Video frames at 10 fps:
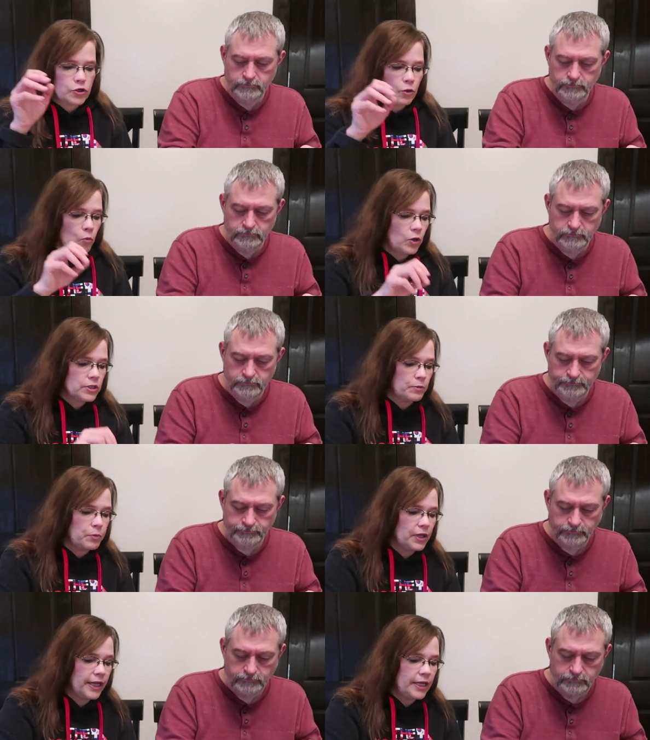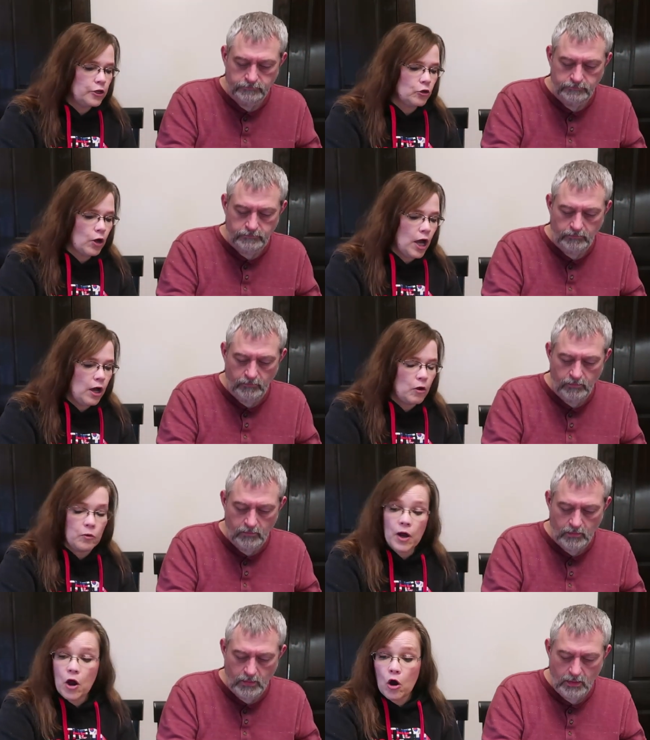Speaker 1: to want to plant your
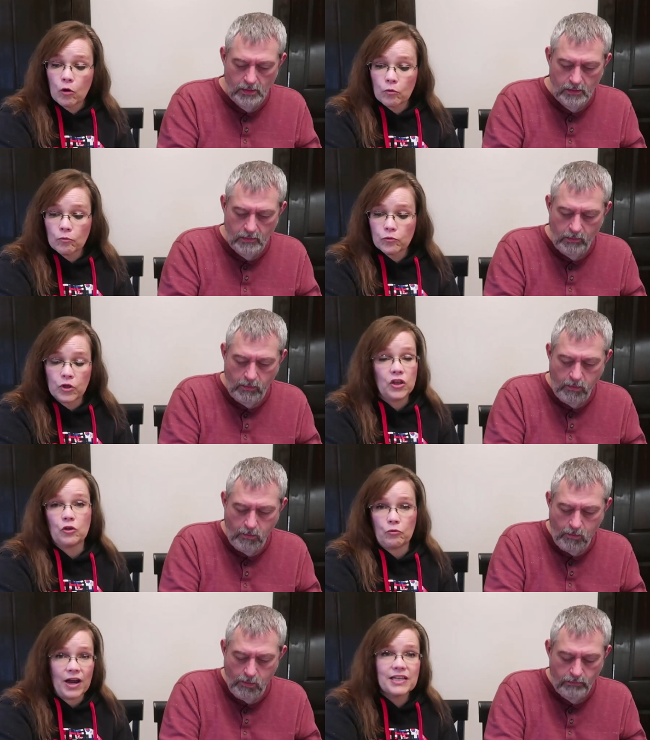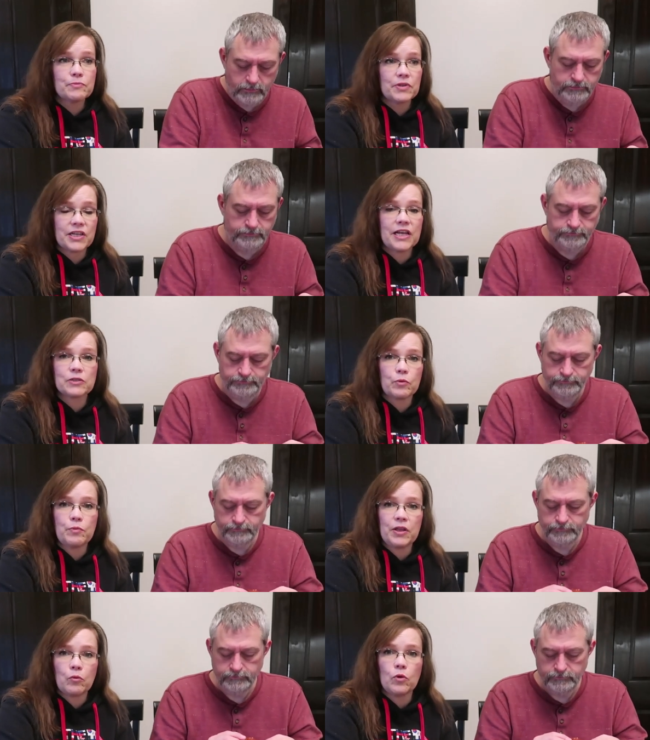own, then the razzmatazz
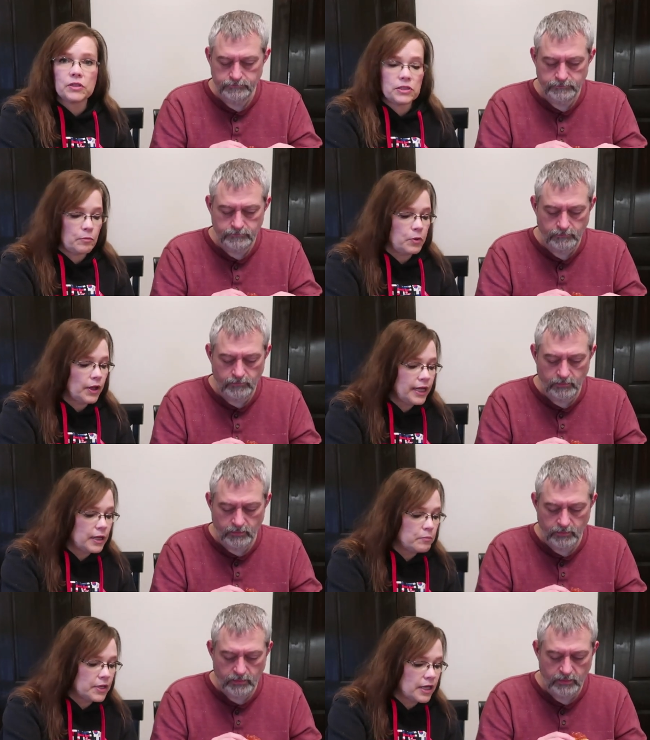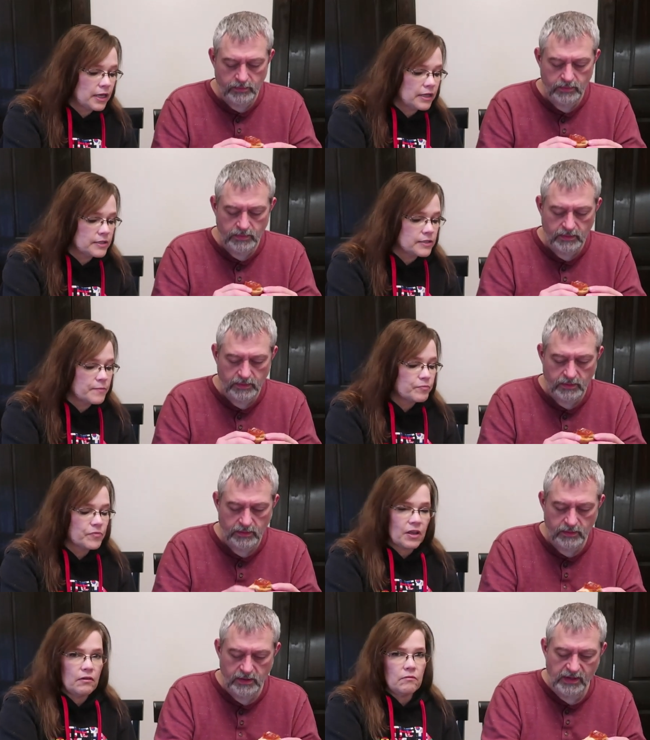would be the ones to plant because
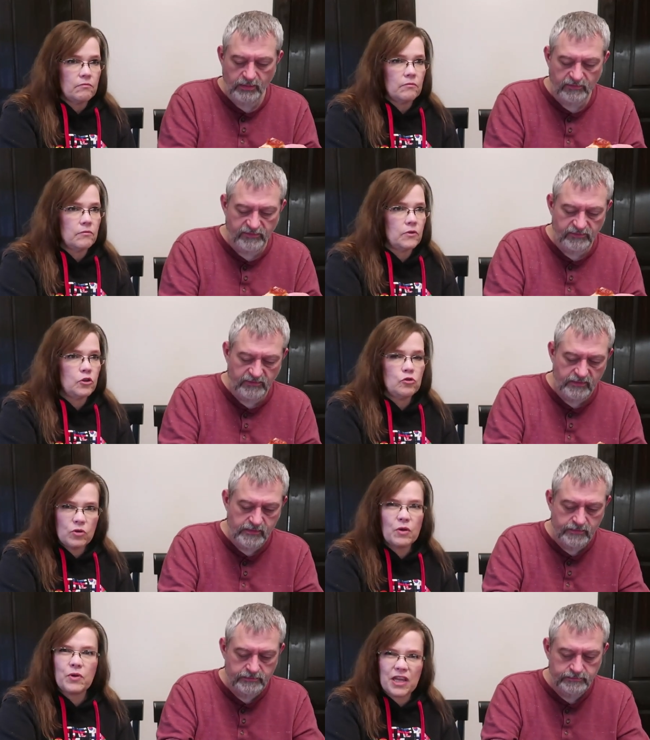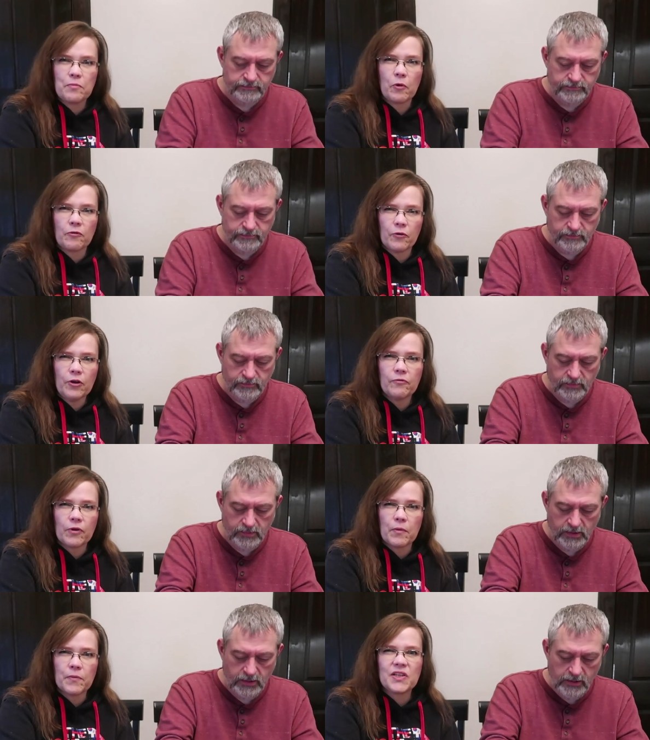
Speaker 2: you get more fruit. you get
Speaker 1: would get more fruit
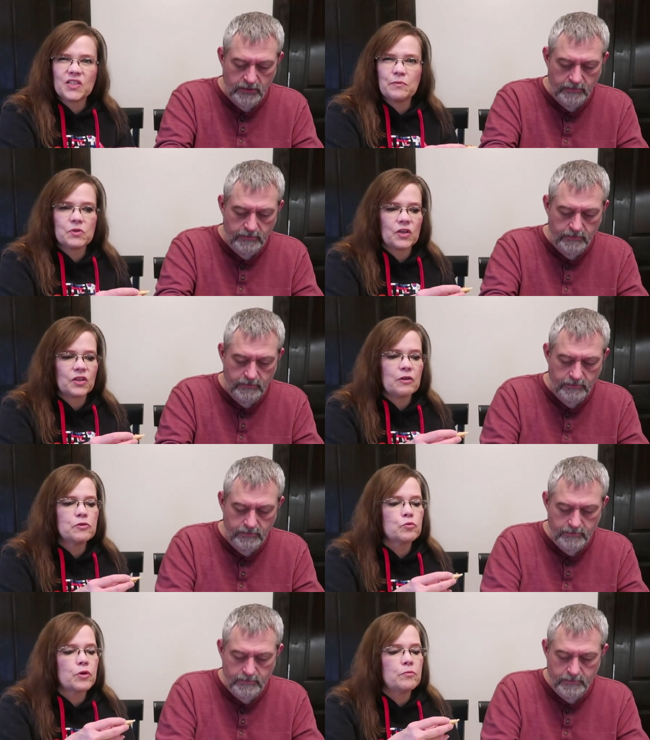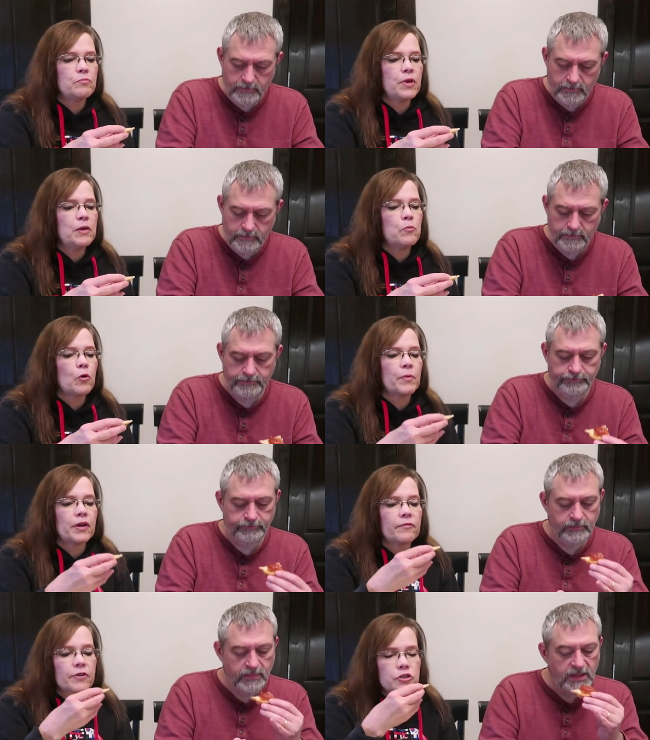from them. It seems like those would be more
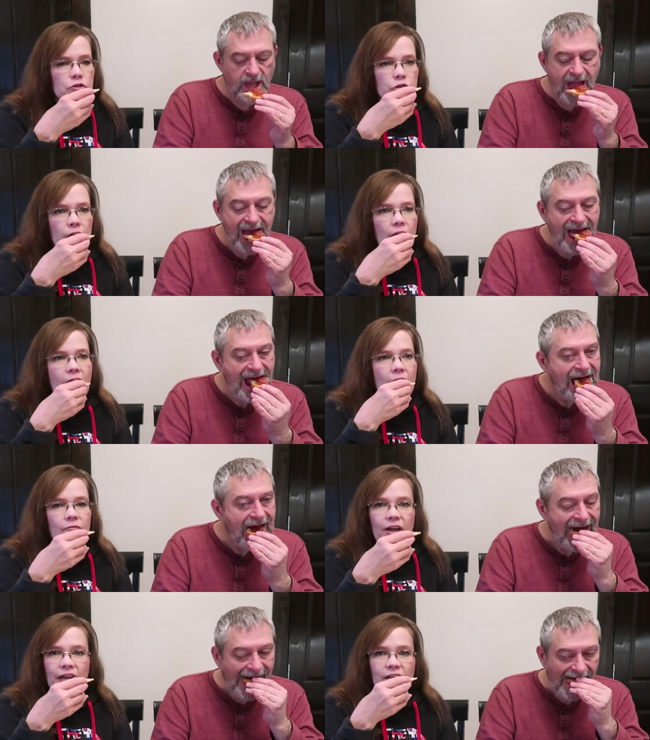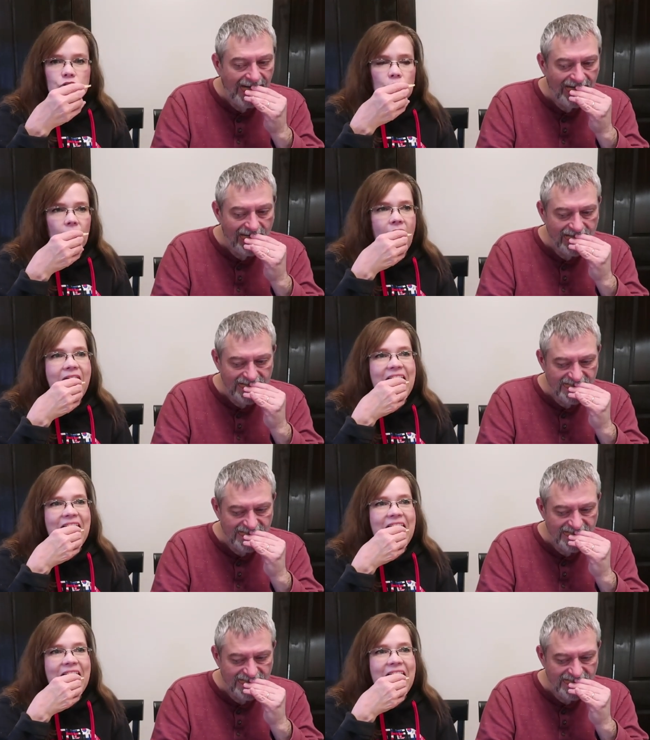beneficial to you financially.